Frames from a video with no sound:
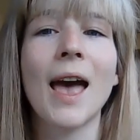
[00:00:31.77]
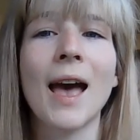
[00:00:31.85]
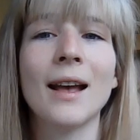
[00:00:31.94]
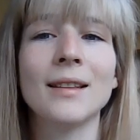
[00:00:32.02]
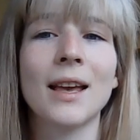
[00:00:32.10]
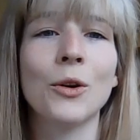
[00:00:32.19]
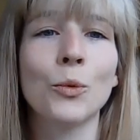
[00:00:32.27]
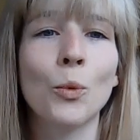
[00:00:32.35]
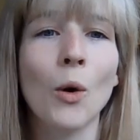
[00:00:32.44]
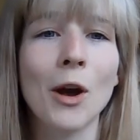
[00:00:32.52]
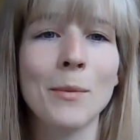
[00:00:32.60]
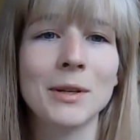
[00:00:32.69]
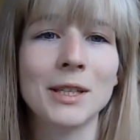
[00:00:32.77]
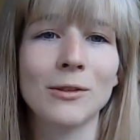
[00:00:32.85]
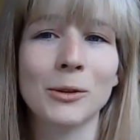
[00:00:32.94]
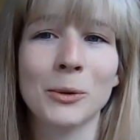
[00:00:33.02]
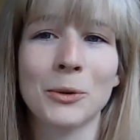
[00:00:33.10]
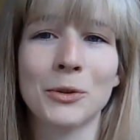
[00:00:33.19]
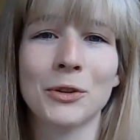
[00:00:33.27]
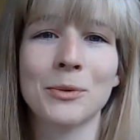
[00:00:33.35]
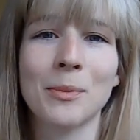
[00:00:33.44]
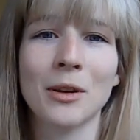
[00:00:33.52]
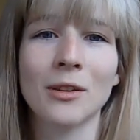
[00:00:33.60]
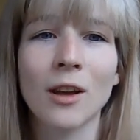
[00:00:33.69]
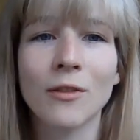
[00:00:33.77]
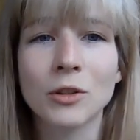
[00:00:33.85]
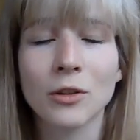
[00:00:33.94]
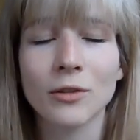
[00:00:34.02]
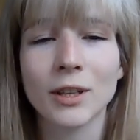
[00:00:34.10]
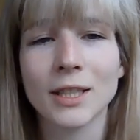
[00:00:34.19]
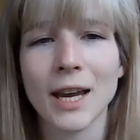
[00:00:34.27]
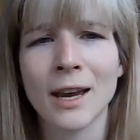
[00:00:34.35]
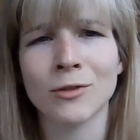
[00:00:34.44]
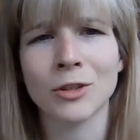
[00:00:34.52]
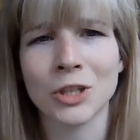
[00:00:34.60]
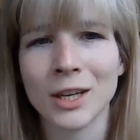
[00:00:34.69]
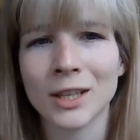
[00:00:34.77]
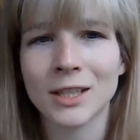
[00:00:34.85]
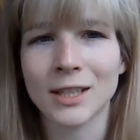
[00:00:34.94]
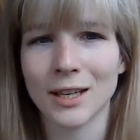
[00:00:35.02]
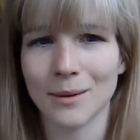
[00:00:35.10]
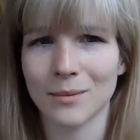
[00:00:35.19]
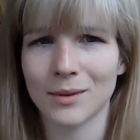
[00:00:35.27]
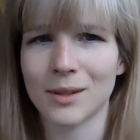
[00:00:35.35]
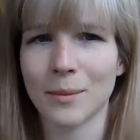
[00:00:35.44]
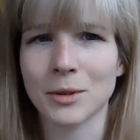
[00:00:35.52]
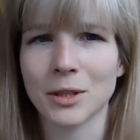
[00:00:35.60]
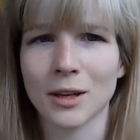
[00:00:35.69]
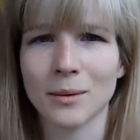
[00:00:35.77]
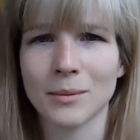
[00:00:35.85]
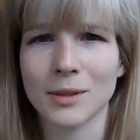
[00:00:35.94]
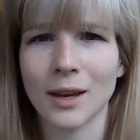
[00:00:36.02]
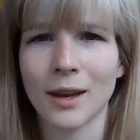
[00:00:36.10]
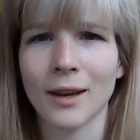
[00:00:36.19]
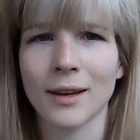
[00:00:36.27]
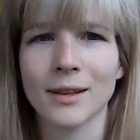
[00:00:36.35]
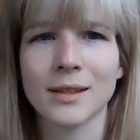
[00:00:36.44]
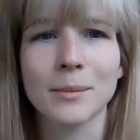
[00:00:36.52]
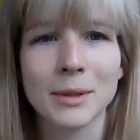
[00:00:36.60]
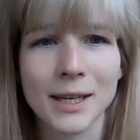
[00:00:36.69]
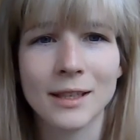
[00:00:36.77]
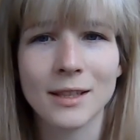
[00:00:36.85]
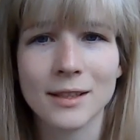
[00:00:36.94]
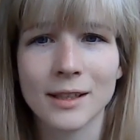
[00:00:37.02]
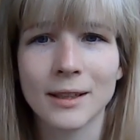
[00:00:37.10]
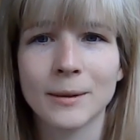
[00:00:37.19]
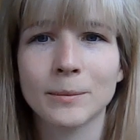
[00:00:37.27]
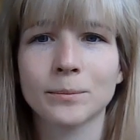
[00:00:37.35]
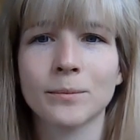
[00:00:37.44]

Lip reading: and then why medieval authors both loved Ovid and rejected him, sometimes simultaneously.